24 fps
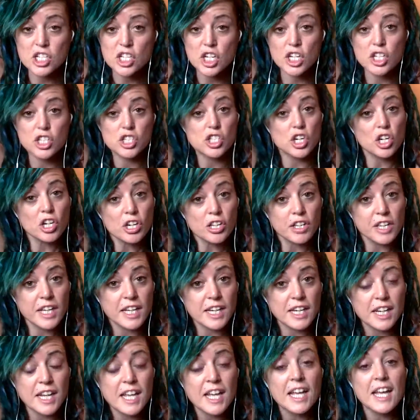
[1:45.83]
and
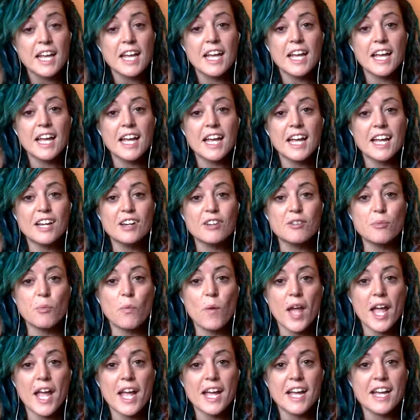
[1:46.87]
journaling in a
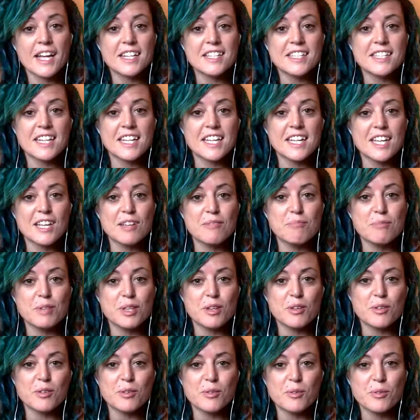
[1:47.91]
way to keep
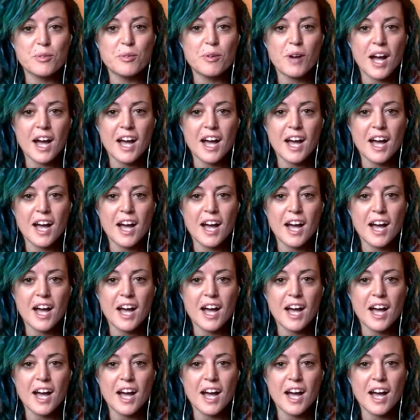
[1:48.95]
you